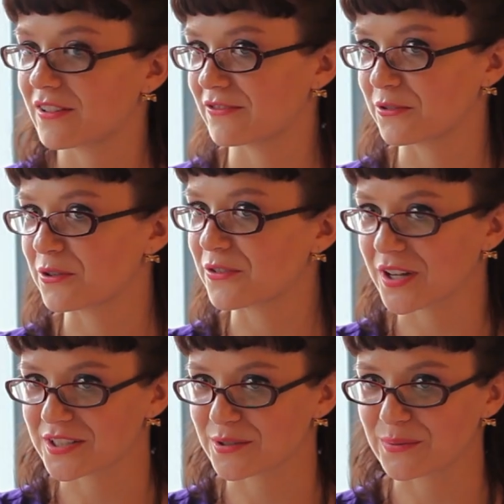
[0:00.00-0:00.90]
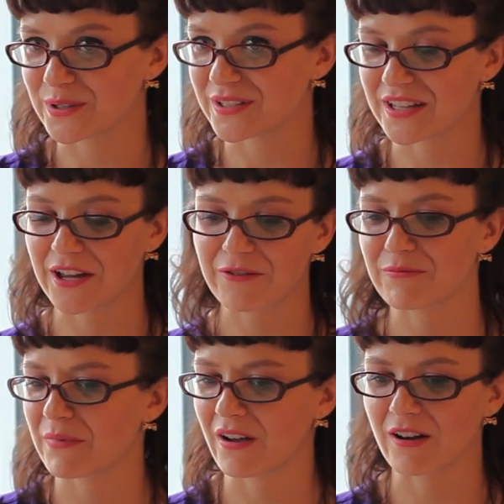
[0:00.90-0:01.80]
of loyal customers that
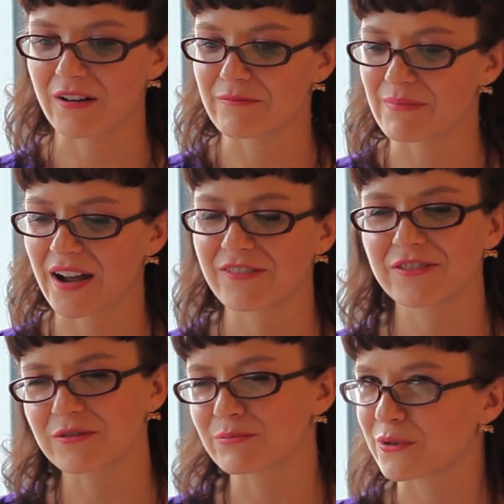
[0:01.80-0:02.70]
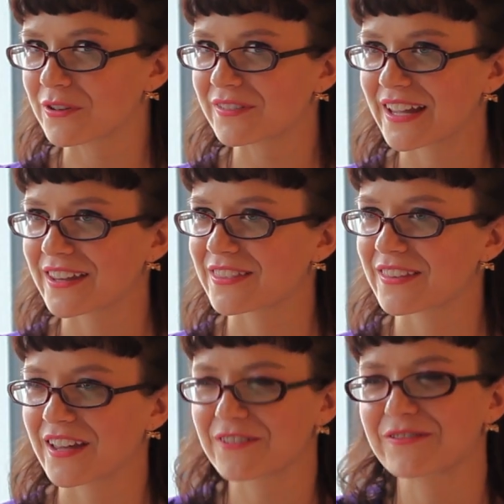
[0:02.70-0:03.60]
I feel more like,
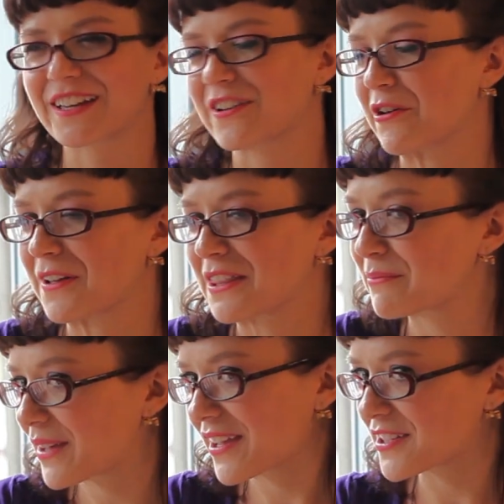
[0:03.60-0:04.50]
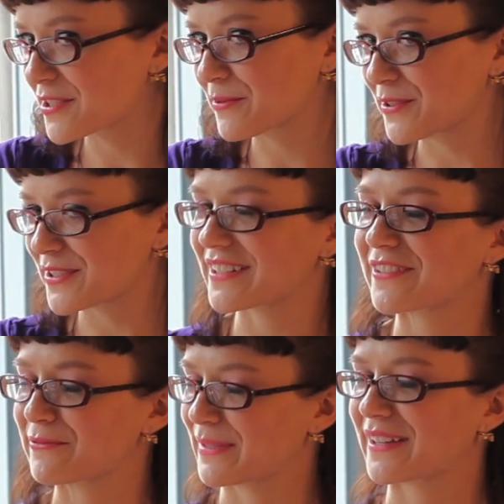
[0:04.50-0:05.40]
I don't like calling them my customers
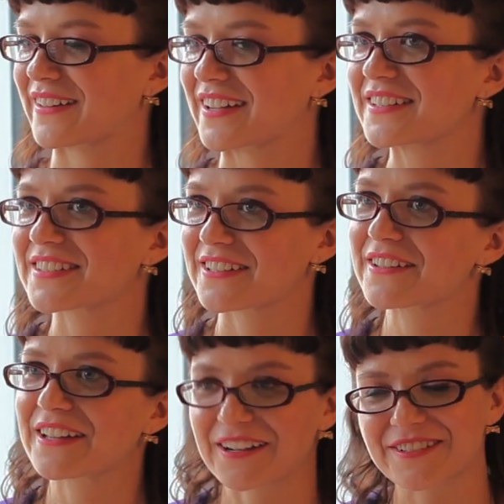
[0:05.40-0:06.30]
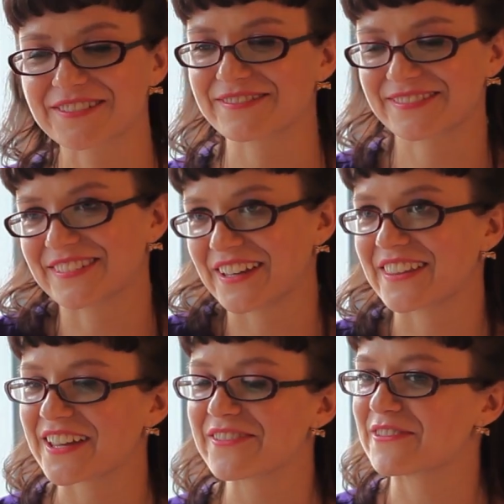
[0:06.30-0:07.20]
or my clients, I
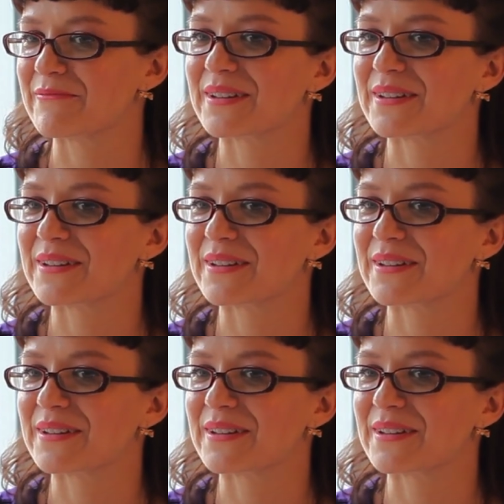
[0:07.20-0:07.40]
think of them